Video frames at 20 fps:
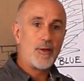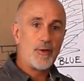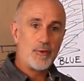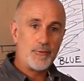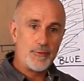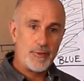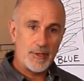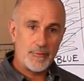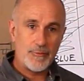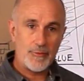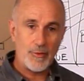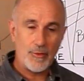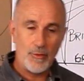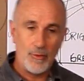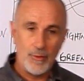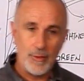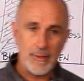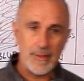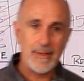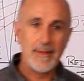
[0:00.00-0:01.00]
little different
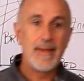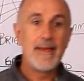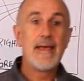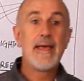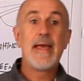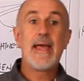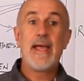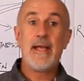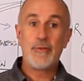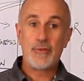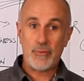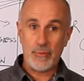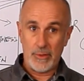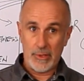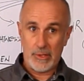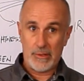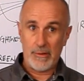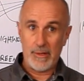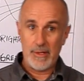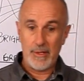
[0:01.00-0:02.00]
look, and it's going
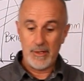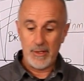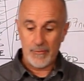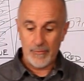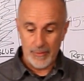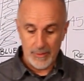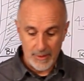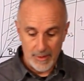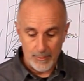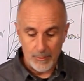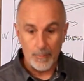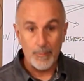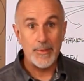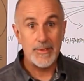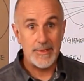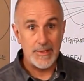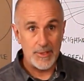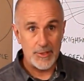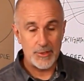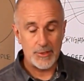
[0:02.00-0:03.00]
to create a different number
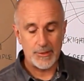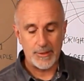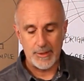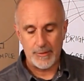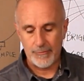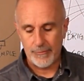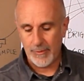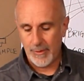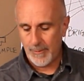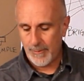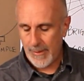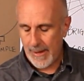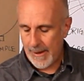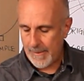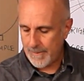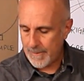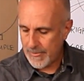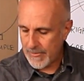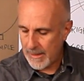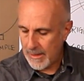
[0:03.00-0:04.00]
potentially from that.
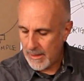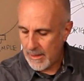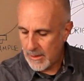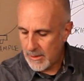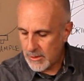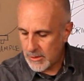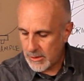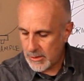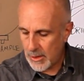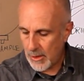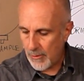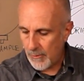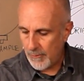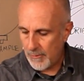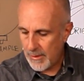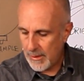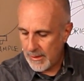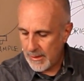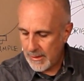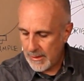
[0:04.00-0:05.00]
So,
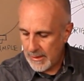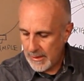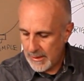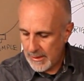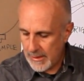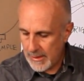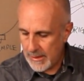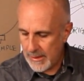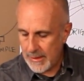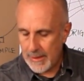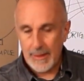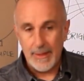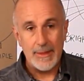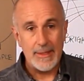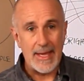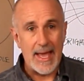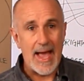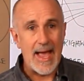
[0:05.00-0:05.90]
the